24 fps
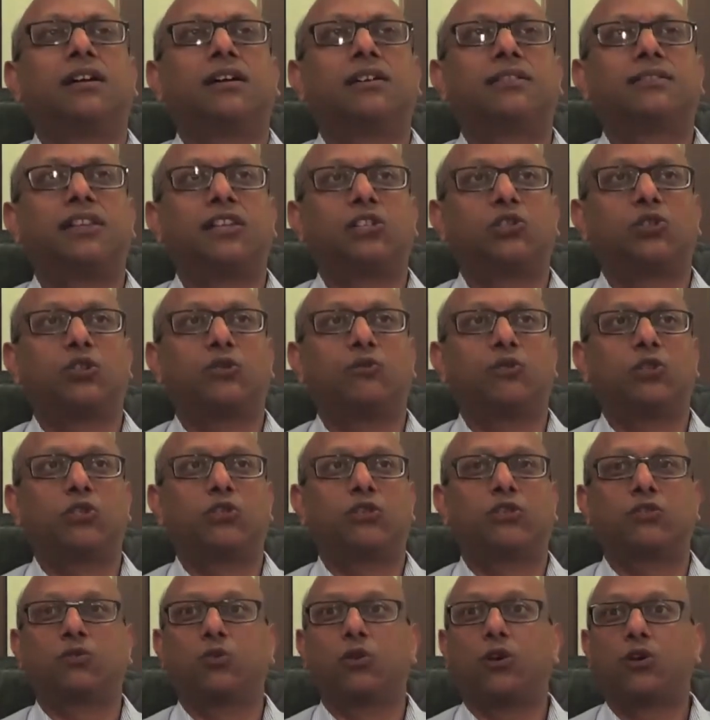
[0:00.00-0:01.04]
a section which
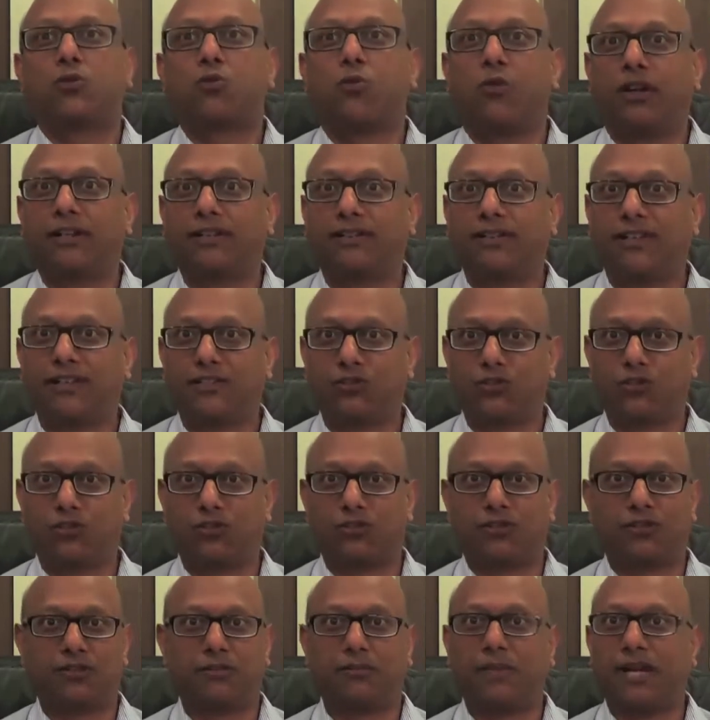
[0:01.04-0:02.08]
is your quant section
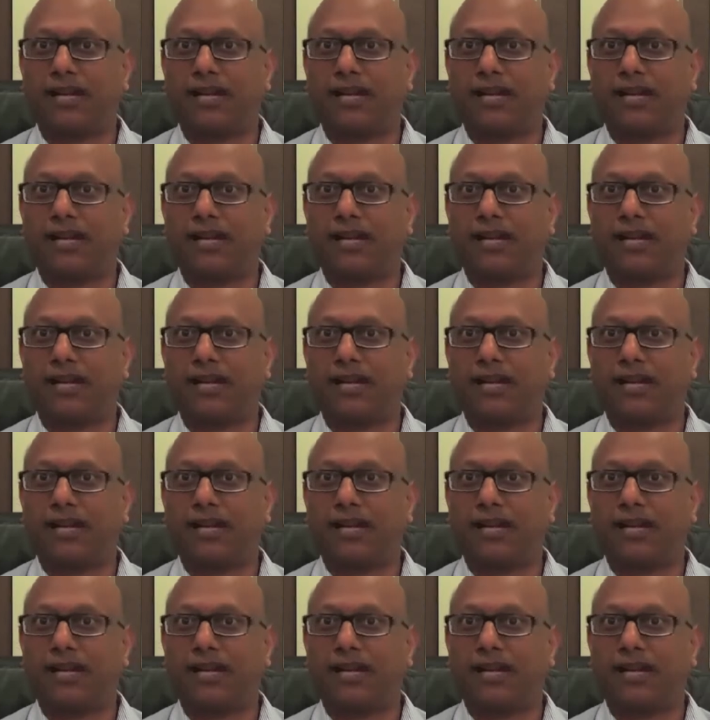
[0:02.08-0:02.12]
or a